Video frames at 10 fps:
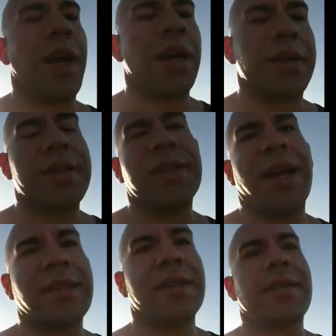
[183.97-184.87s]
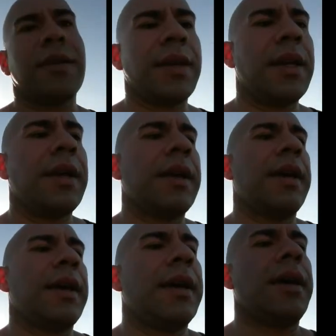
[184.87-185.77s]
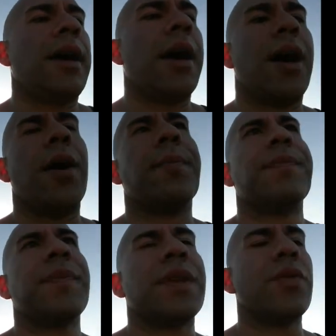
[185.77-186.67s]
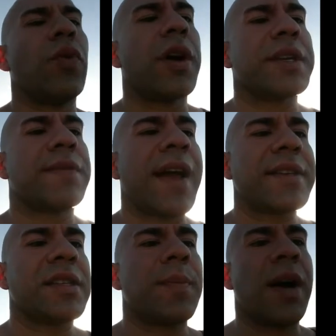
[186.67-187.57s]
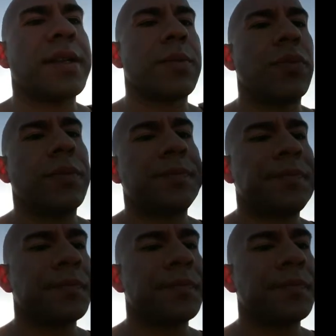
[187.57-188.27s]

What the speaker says: on this test. You walk as fast as possible,